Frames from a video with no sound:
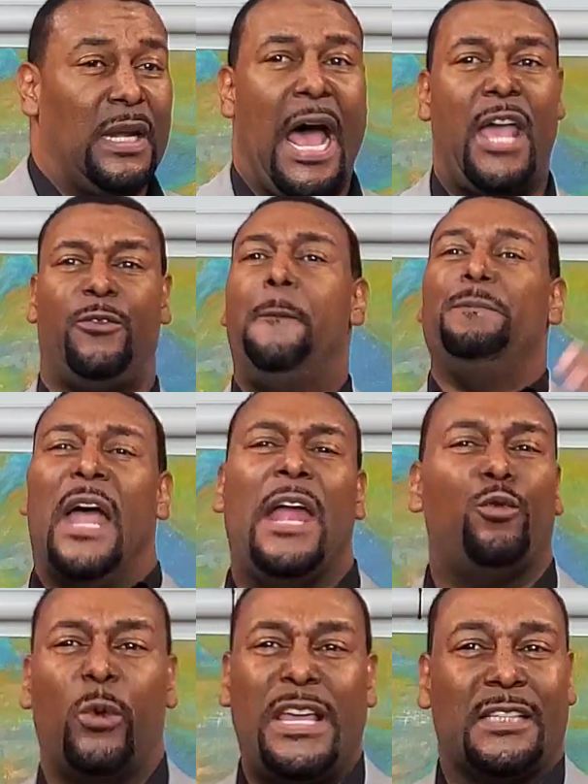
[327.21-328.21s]
your life
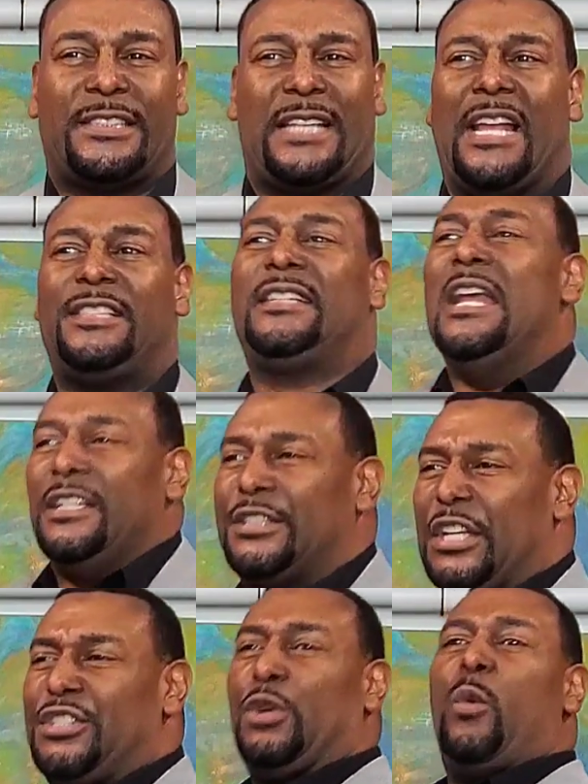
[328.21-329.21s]
and reassess
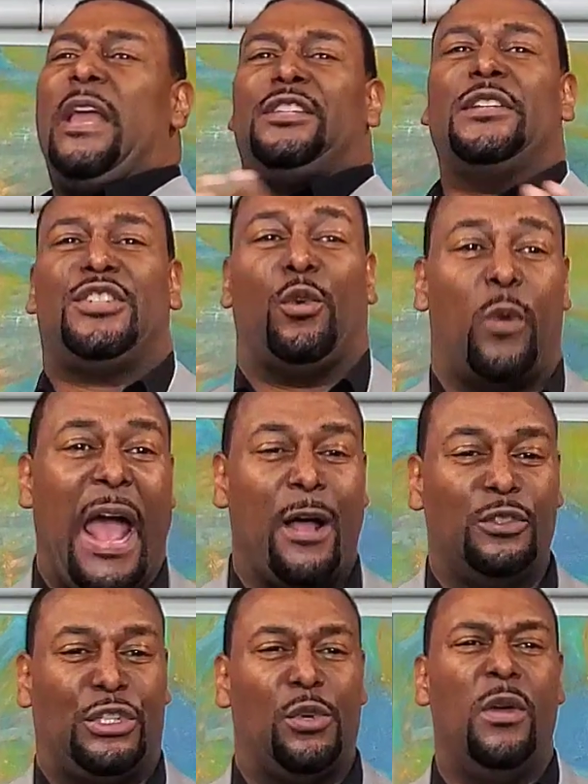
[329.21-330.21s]
situations
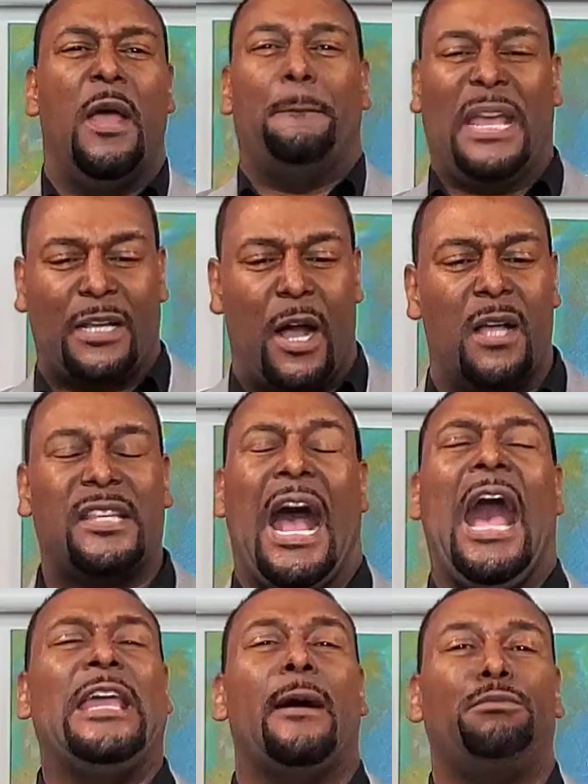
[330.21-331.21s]
around you because
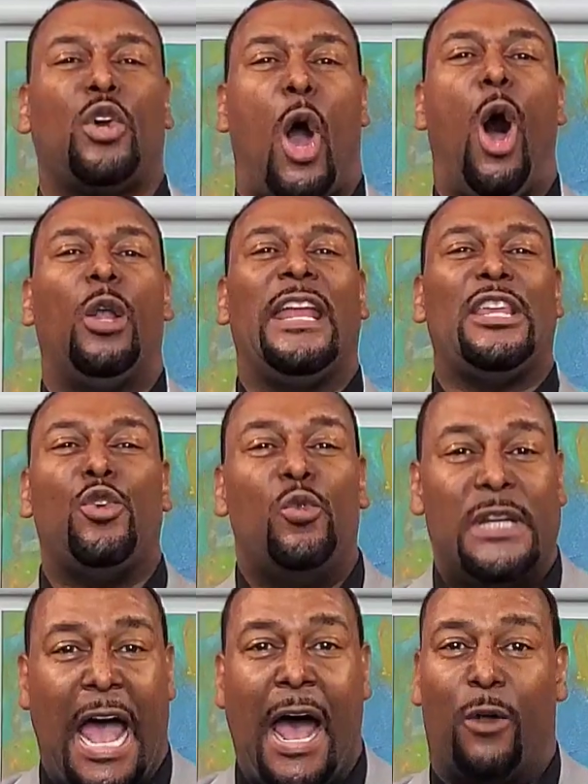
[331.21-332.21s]
I am calling you
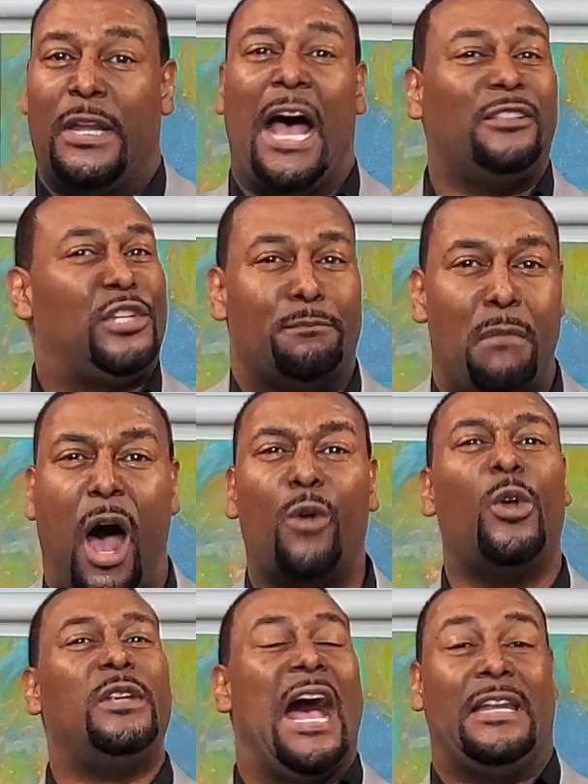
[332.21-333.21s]
now, not
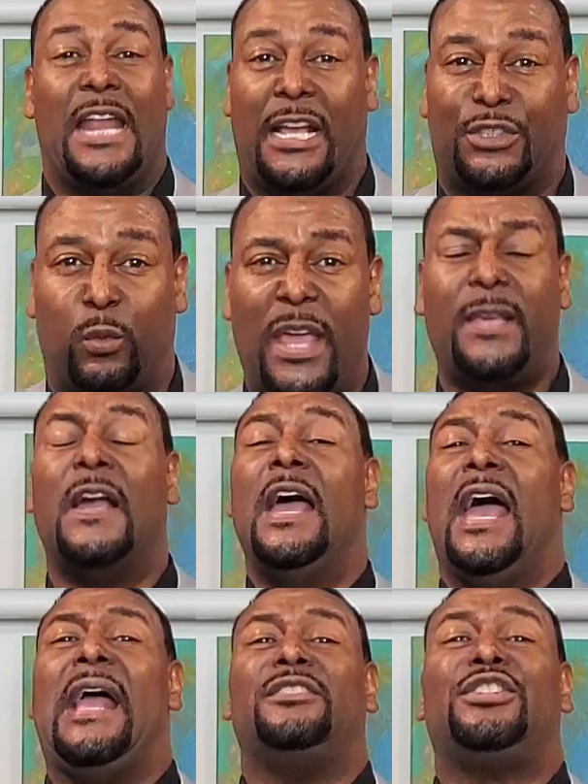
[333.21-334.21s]
tomorrow, not next week,
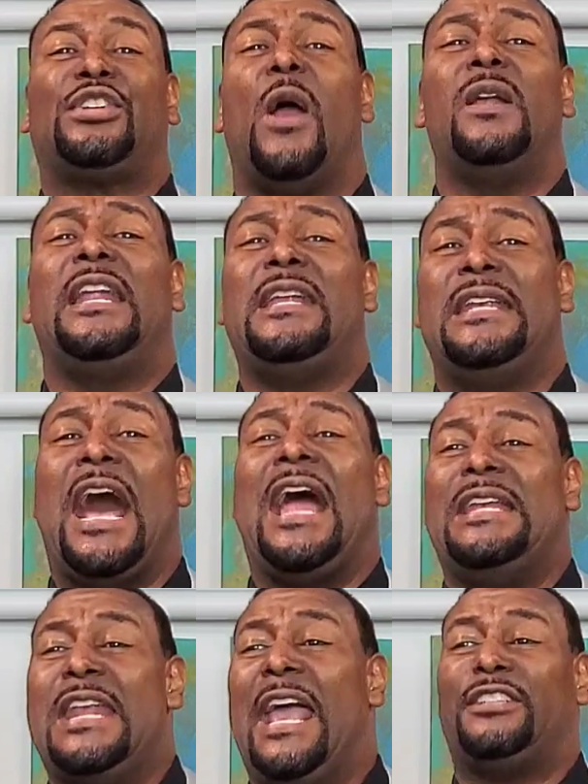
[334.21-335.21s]
and certainly
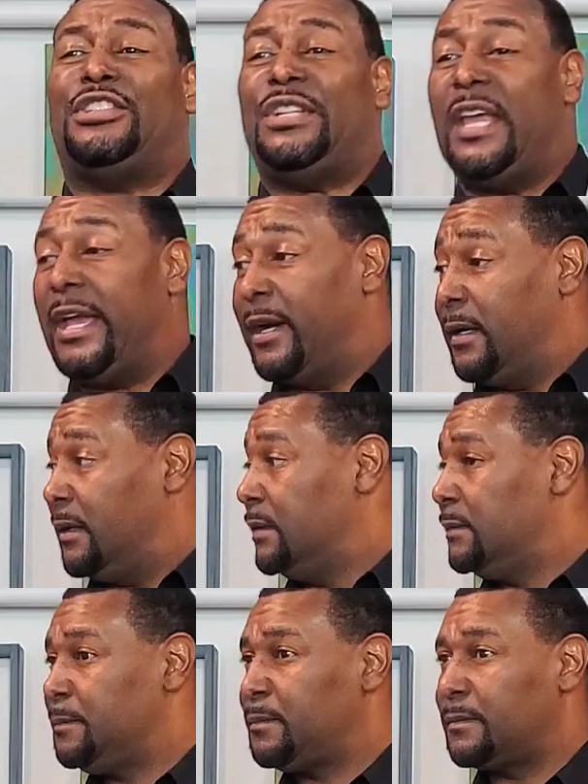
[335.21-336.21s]
not next year.
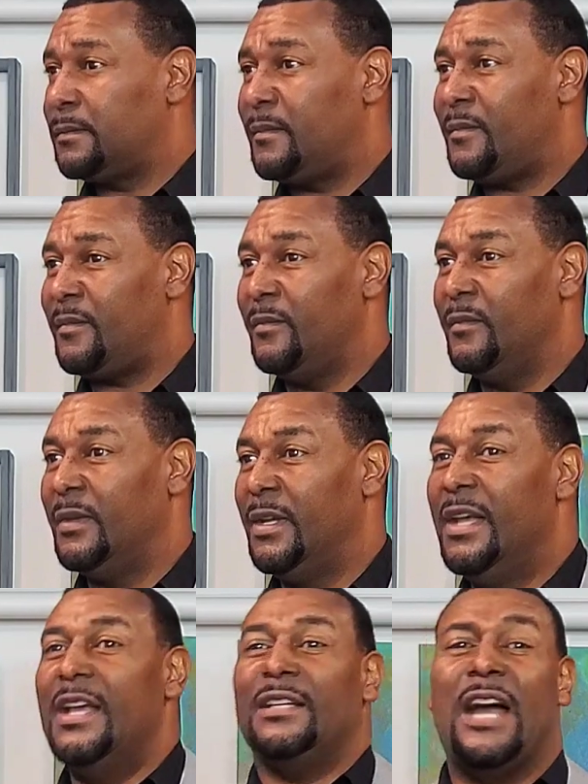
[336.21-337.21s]
All right.
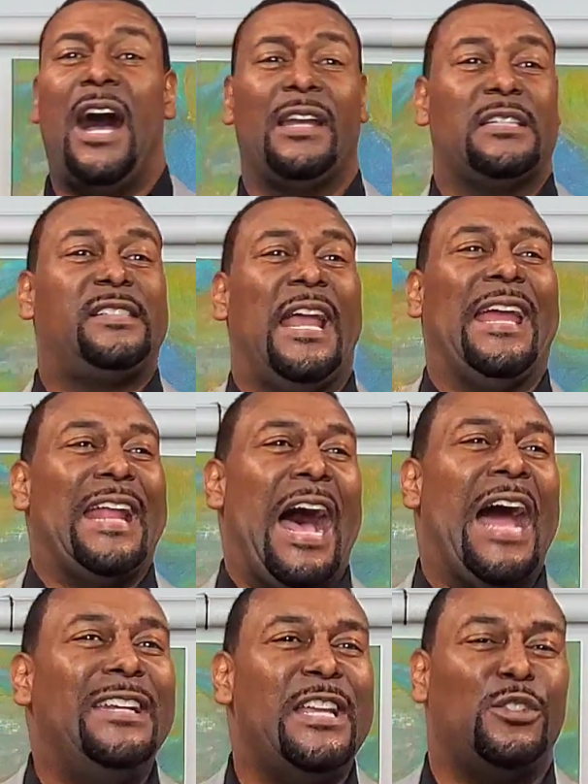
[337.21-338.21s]
God is saying,
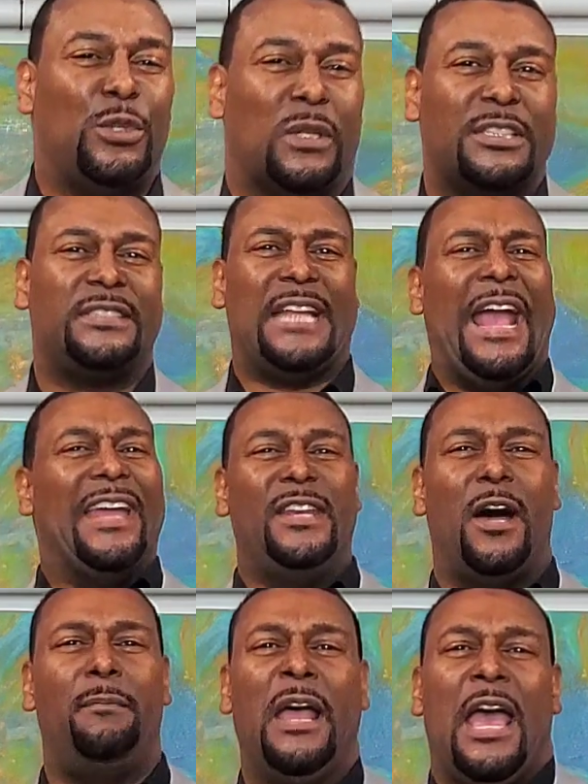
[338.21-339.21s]
I need you to
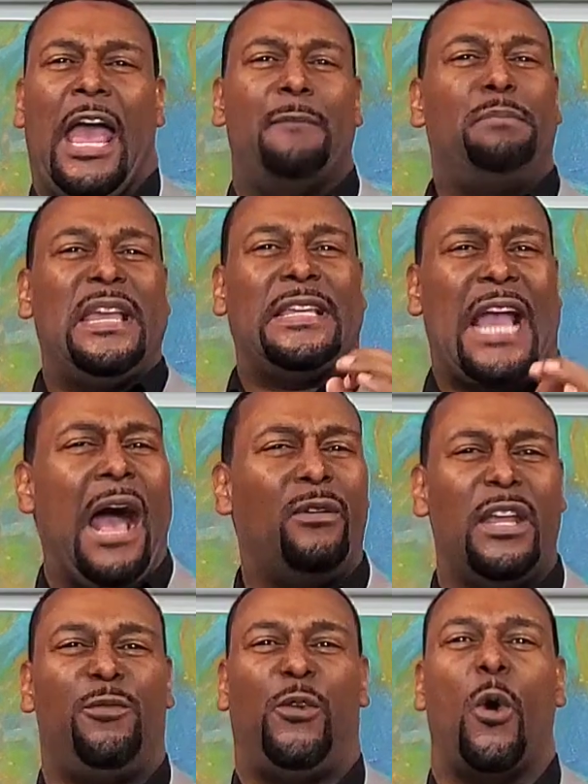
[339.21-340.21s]
stand up and be
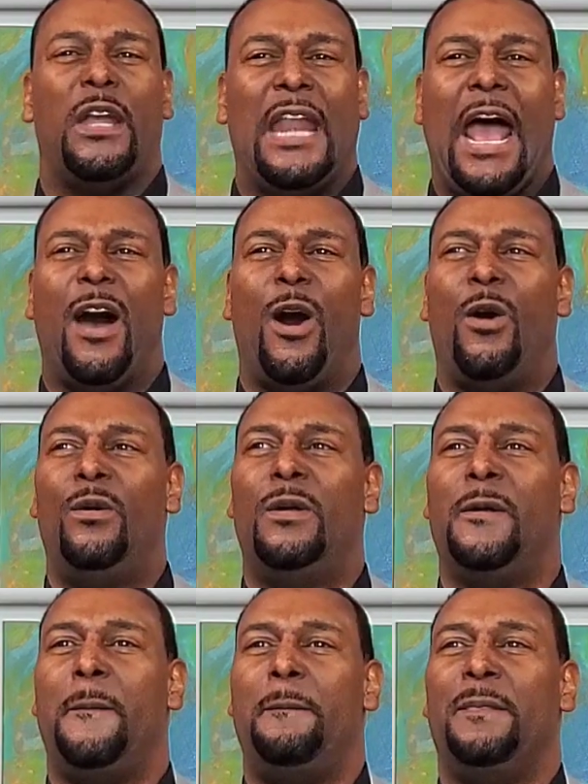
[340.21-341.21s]
counted for
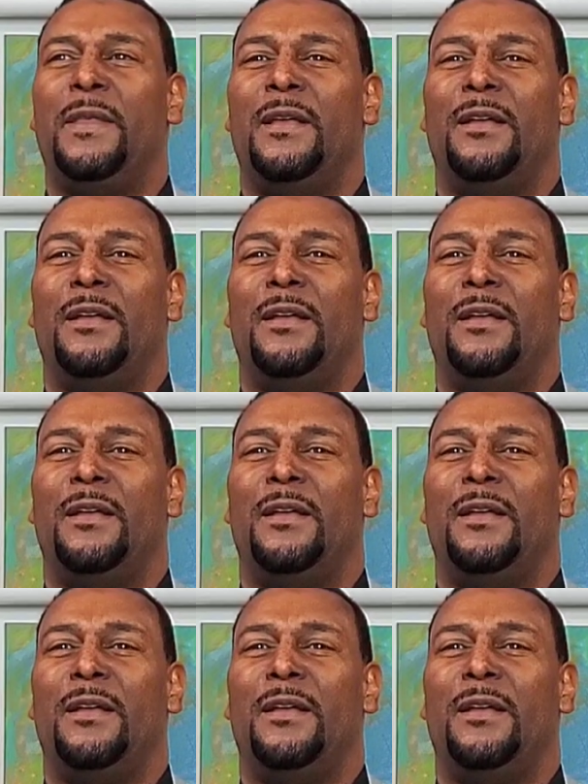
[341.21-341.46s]
now.